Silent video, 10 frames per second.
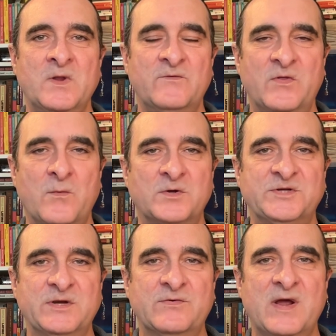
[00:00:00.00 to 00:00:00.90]
For the
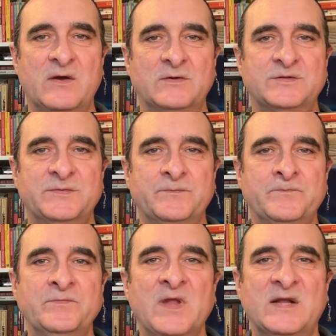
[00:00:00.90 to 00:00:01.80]
watching crowd,
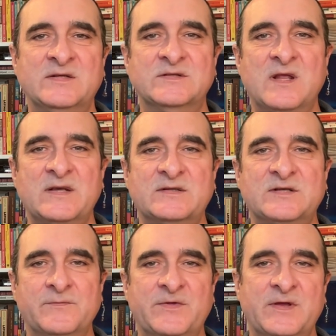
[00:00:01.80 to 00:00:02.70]
it is like
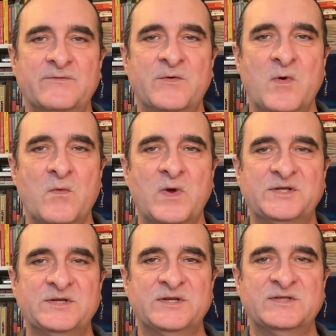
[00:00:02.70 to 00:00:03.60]
something from a
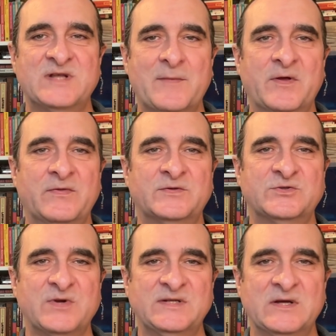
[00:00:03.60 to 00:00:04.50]
witch's Sabbath
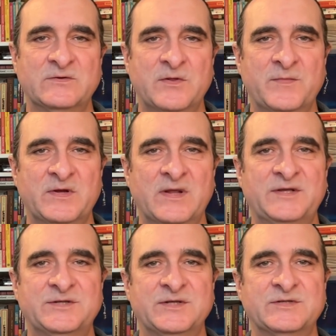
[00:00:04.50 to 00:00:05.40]
straight out of the Middle
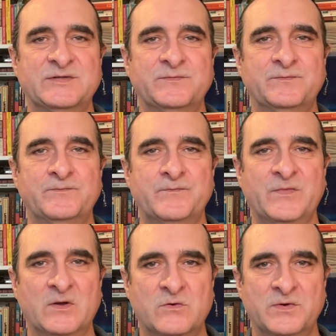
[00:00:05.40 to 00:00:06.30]
Ages,
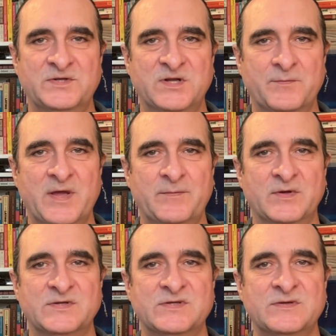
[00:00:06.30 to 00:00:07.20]
according to the
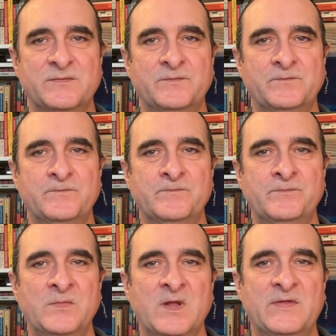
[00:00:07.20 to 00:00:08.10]
papers.
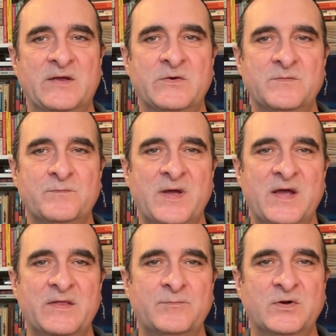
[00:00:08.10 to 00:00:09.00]
They couldn't
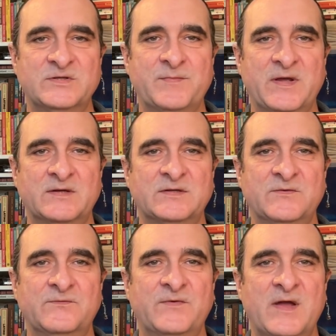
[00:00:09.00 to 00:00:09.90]
bear the prospect
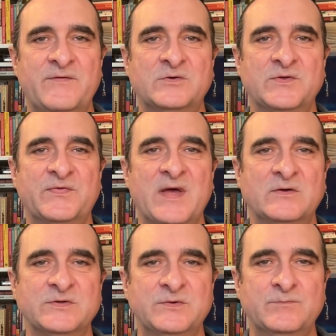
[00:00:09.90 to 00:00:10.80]
of
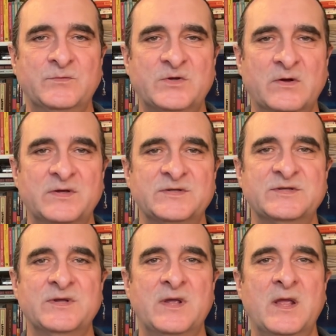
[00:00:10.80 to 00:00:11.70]

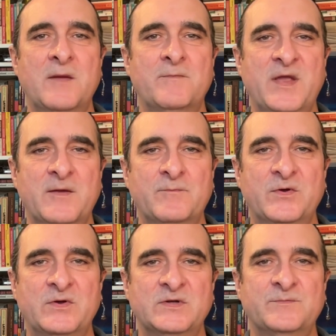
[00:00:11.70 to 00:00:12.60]
$500,000 being
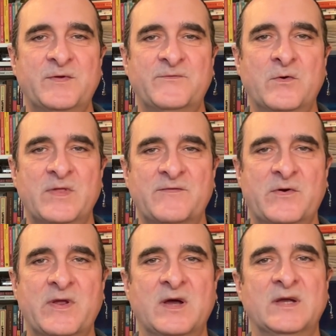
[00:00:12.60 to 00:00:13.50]
burned before their
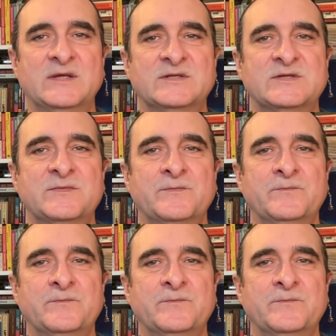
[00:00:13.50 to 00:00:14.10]
very eyes,